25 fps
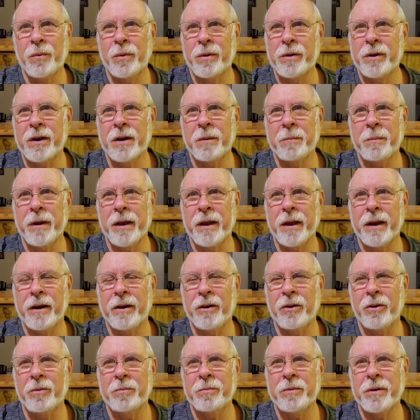when you can make it at
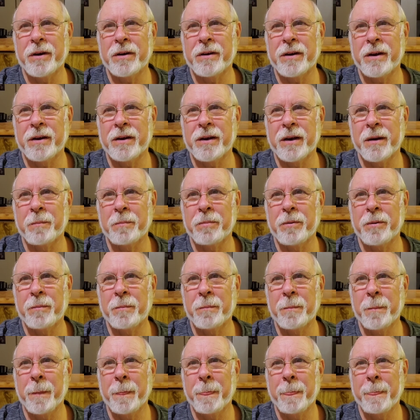home just as simple?